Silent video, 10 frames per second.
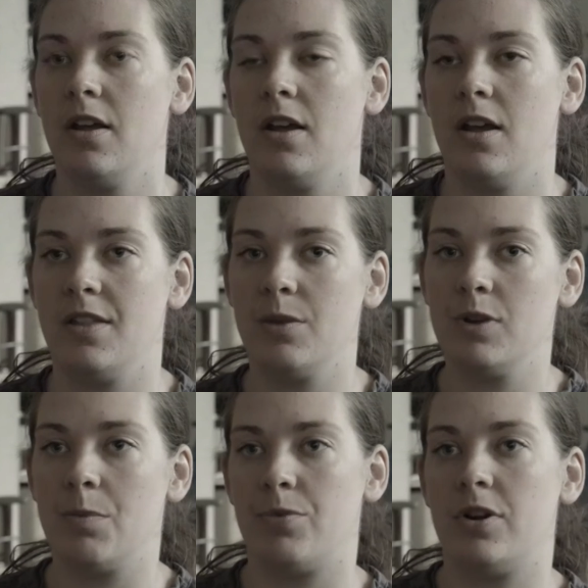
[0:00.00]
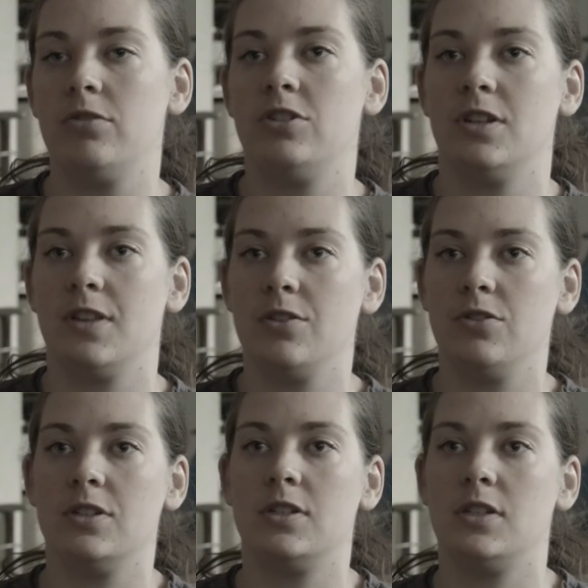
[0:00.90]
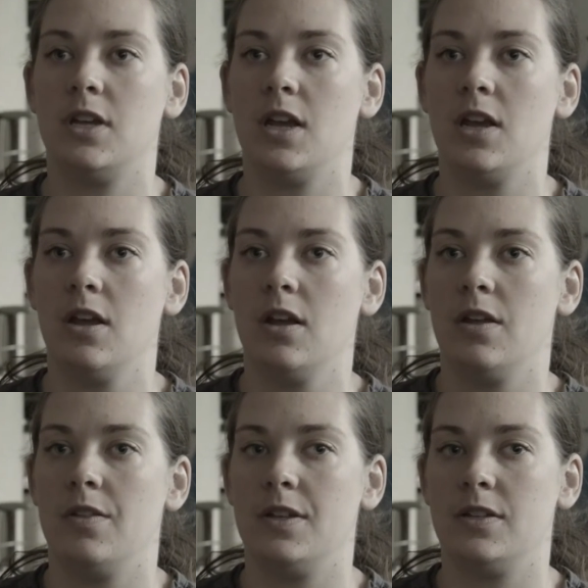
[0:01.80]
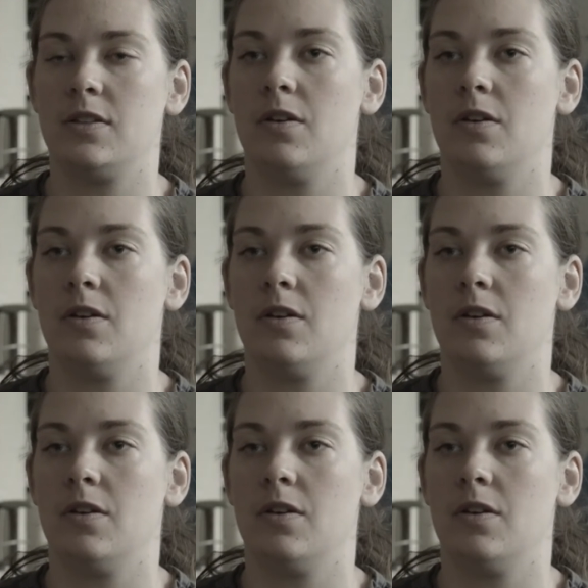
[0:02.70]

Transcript: And then we approach, and then you just see this